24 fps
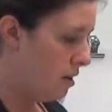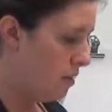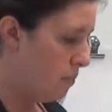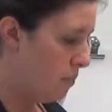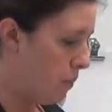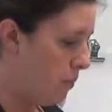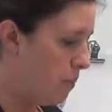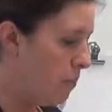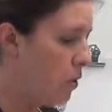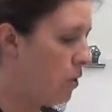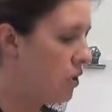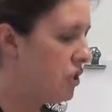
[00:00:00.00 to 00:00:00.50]

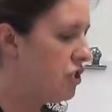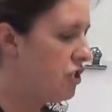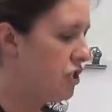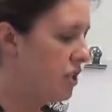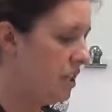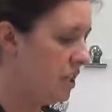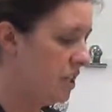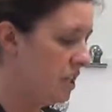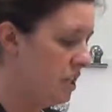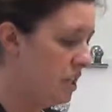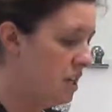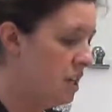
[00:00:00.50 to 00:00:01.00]

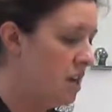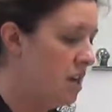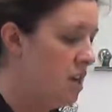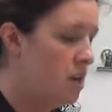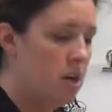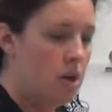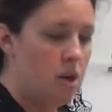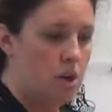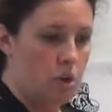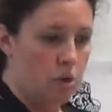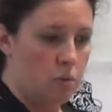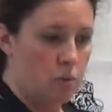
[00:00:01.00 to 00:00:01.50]
Proportion,
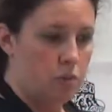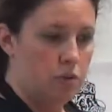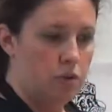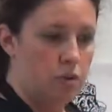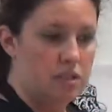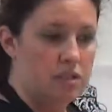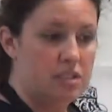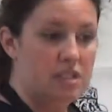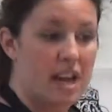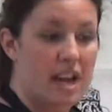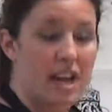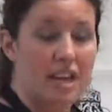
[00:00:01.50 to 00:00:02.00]

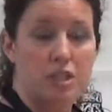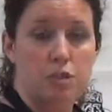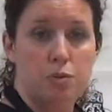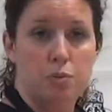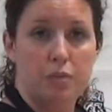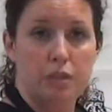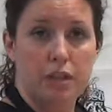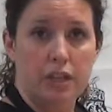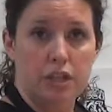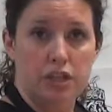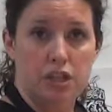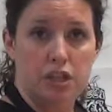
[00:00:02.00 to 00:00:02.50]
size
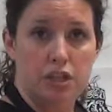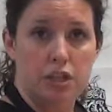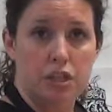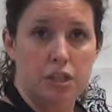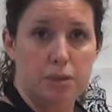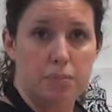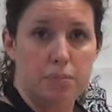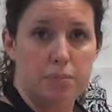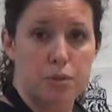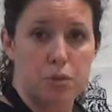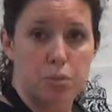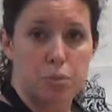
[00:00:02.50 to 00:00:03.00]

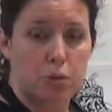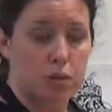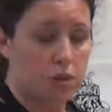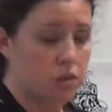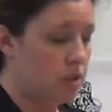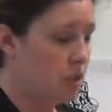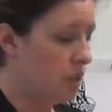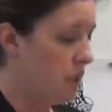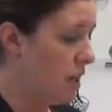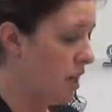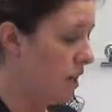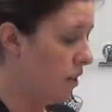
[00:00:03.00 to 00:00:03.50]
relationships, one
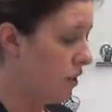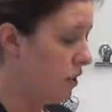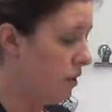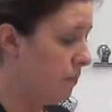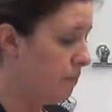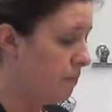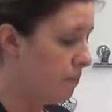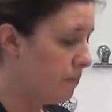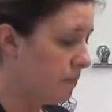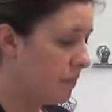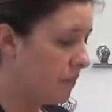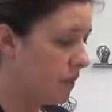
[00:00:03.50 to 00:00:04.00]
to the other.
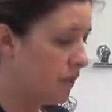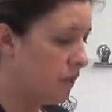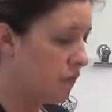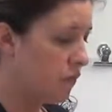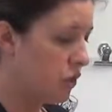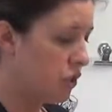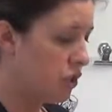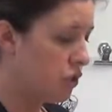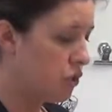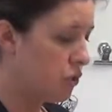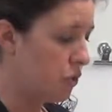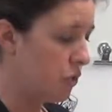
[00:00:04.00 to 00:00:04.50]

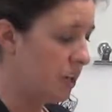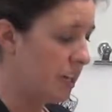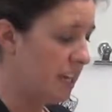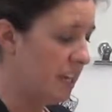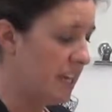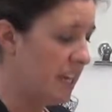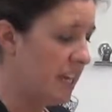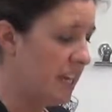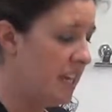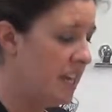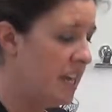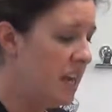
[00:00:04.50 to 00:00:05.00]

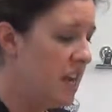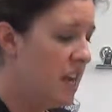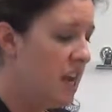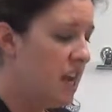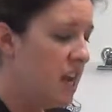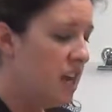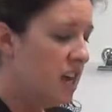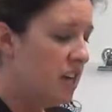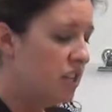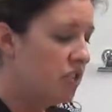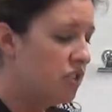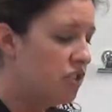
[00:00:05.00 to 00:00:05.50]
Foreshortening
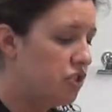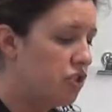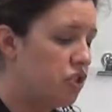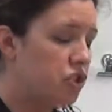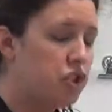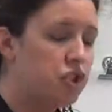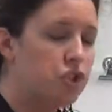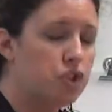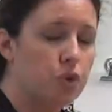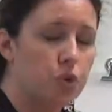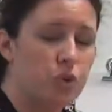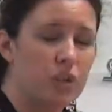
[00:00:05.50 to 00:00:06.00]
is to
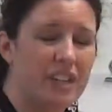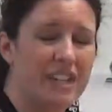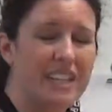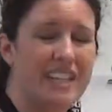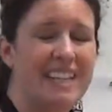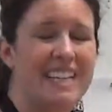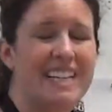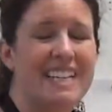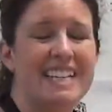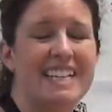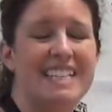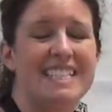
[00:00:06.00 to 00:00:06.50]

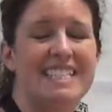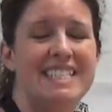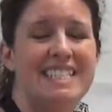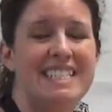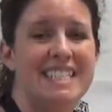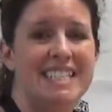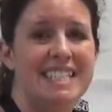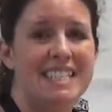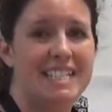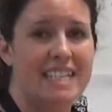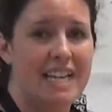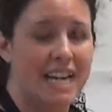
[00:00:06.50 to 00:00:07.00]
shorten in
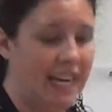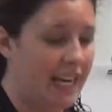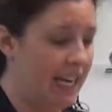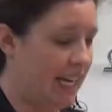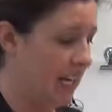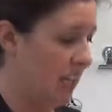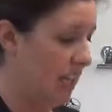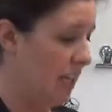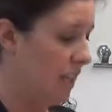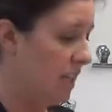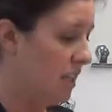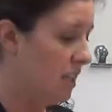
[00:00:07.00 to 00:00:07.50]

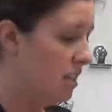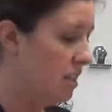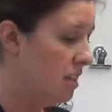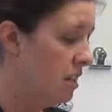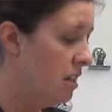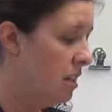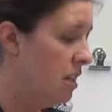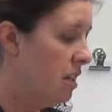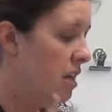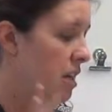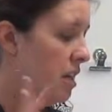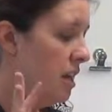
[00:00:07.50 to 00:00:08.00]
detail
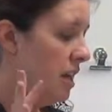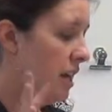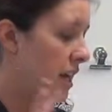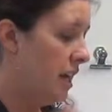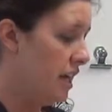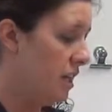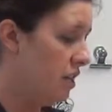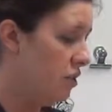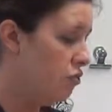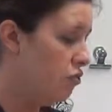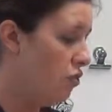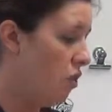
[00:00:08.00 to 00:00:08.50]

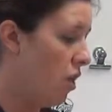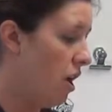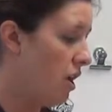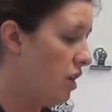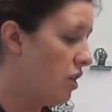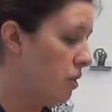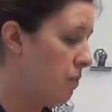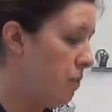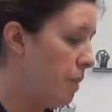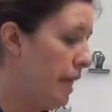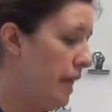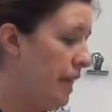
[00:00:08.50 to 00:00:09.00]
in a drawing
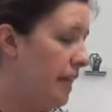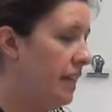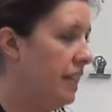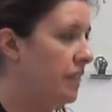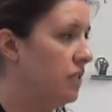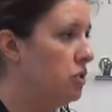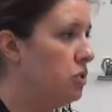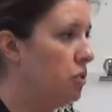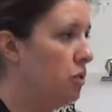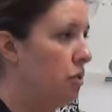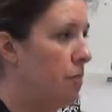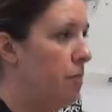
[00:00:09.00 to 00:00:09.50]
or painting
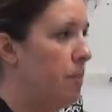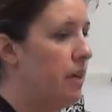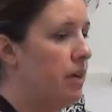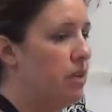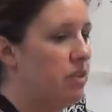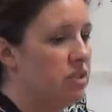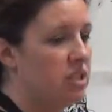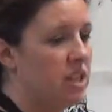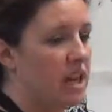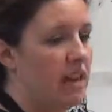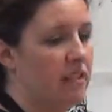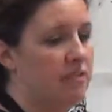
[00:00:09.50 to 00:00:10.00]
so it
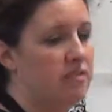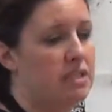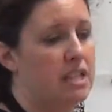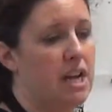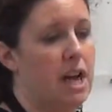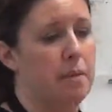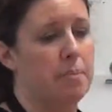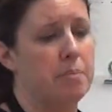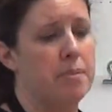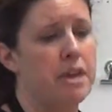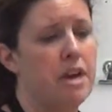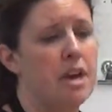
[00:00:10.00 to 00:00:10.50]
appears to have
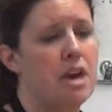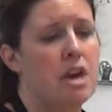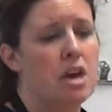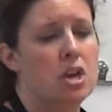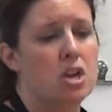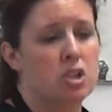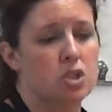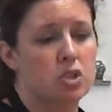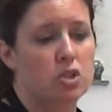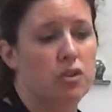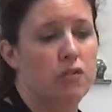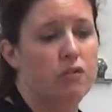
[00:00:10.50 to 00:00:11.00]
depth.
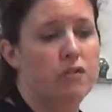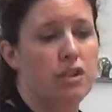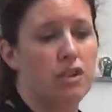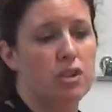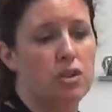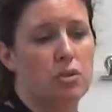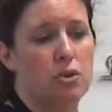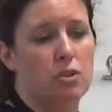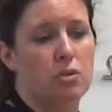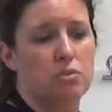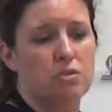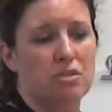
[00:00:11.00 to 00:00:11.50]
So if
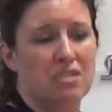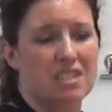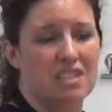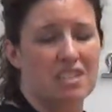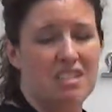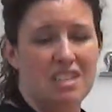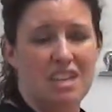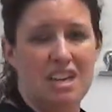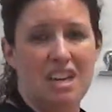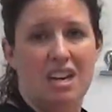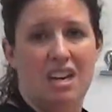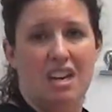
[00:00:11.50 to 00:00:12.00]
you don't
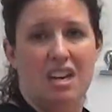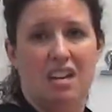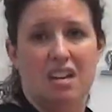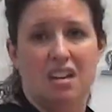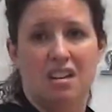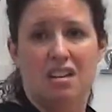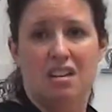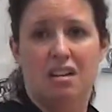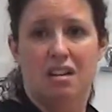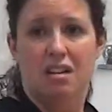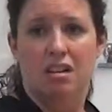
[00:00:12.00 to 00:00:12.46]
see